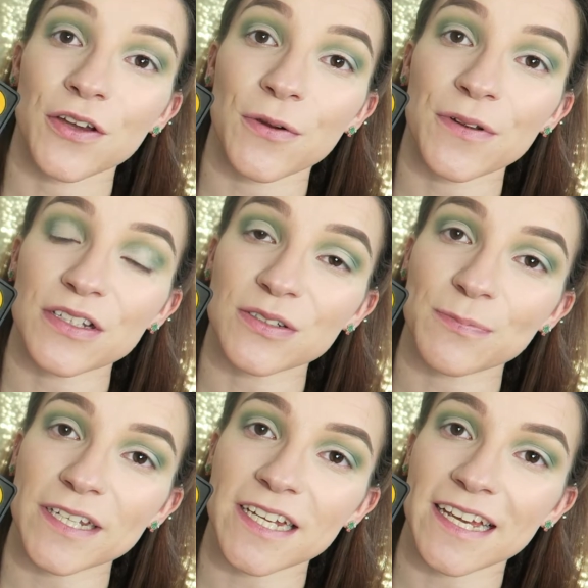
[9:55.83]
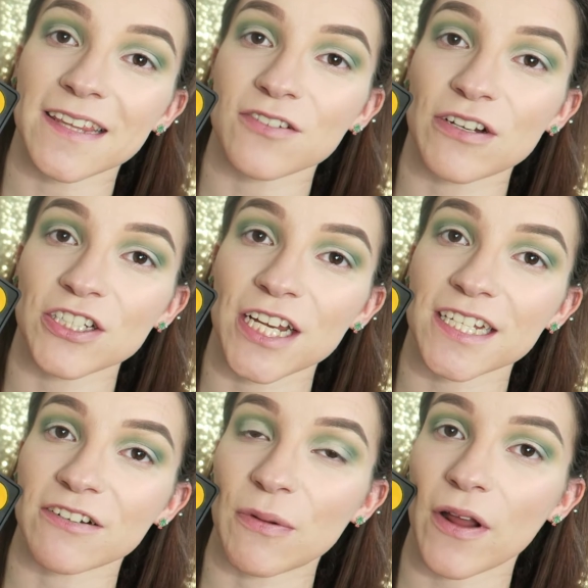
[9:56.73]
So I'm going to be taking this red shade
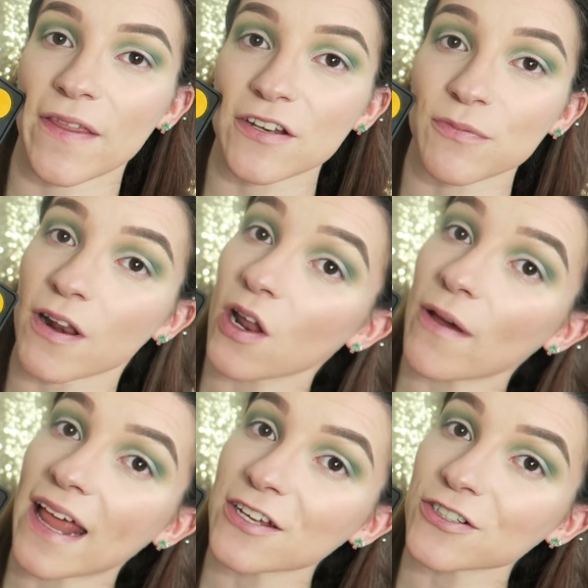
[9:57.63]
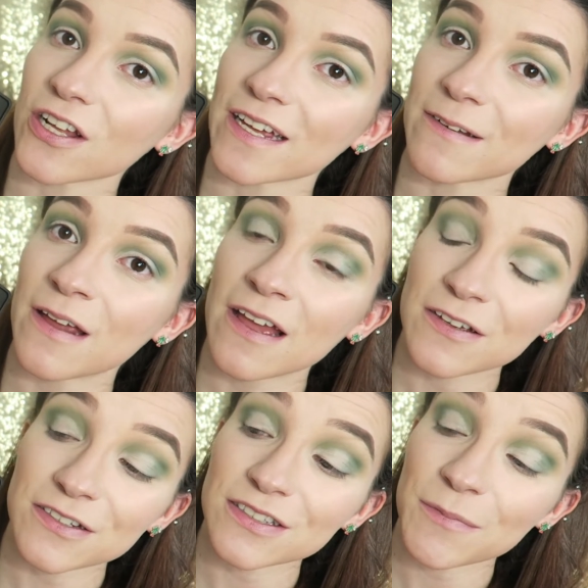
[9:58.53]
here and applying that to my lower lash line
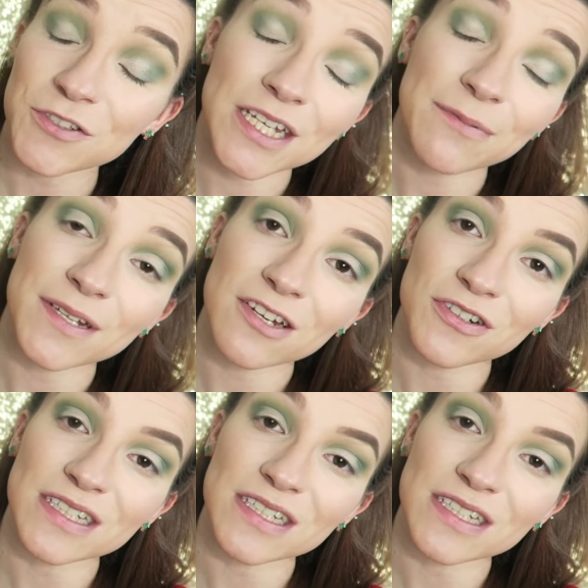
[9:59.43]
because I'm just keeping it